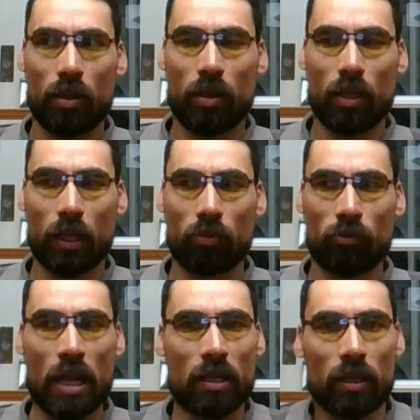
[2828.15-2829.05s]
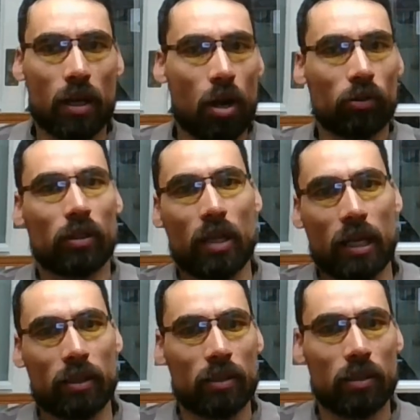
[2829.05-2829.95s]
like renting a house in
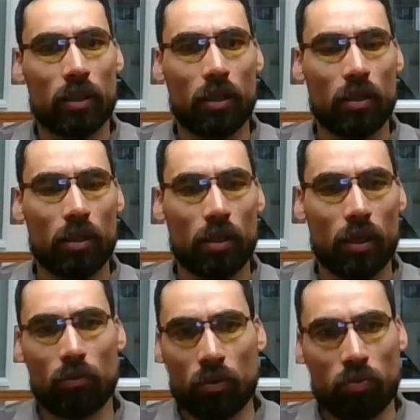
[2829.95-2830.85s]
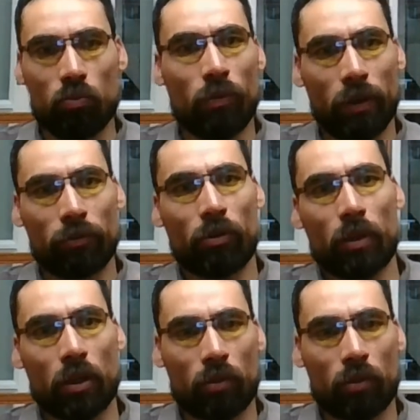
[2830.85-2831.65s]
London and moving from